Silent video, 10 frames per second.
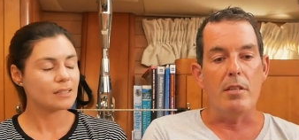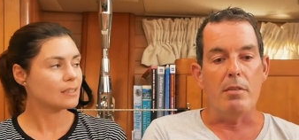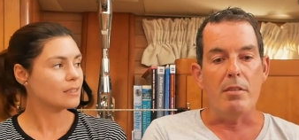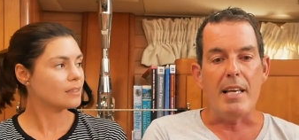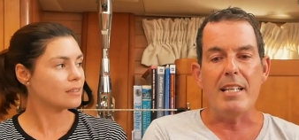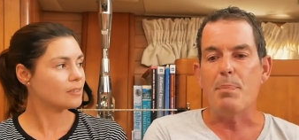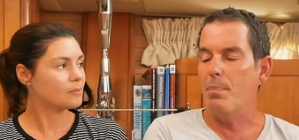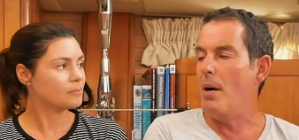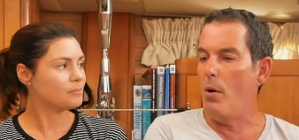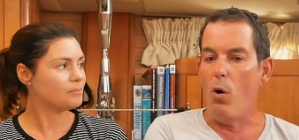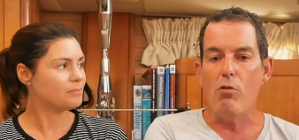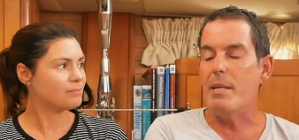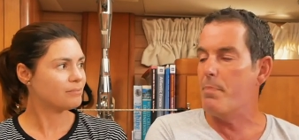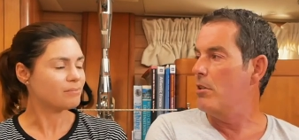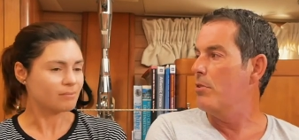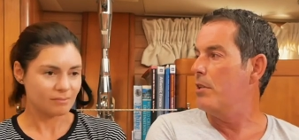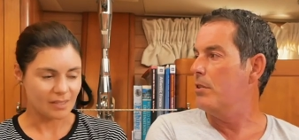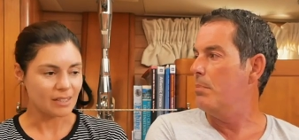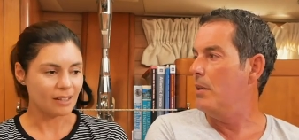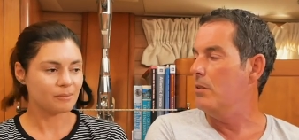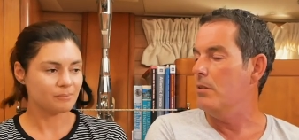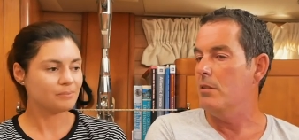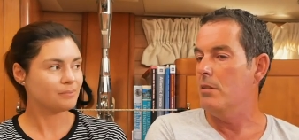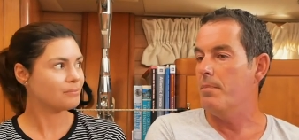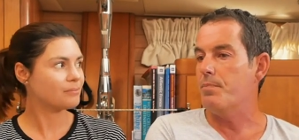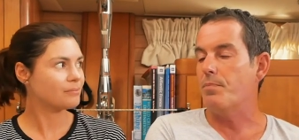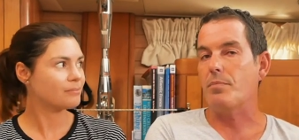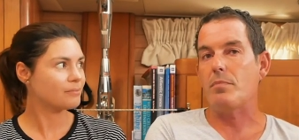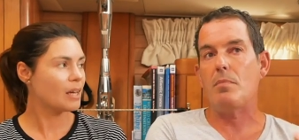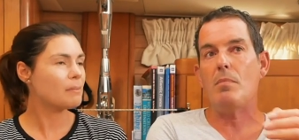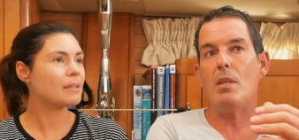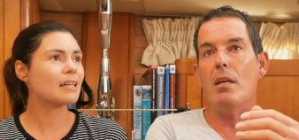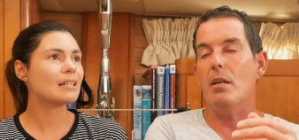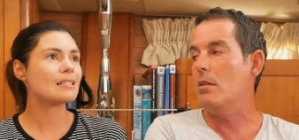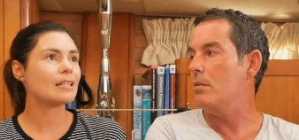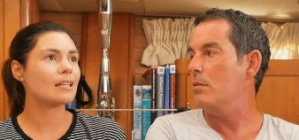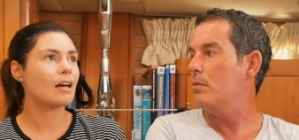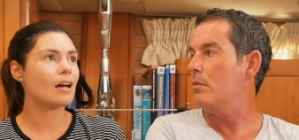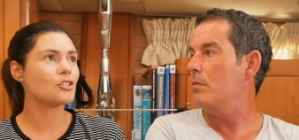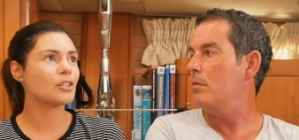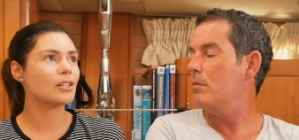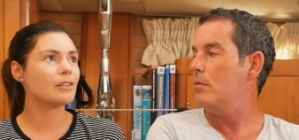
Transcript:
Speaker 1: things already broken on the
Speaker 2: yeah. boat. But things that I don't